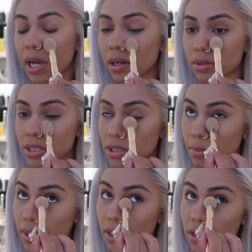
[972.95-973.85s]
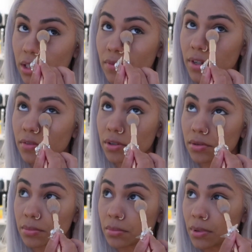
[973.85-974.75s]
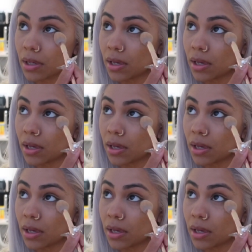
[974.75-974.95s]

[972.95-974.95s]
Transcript: I was sleeping in the living room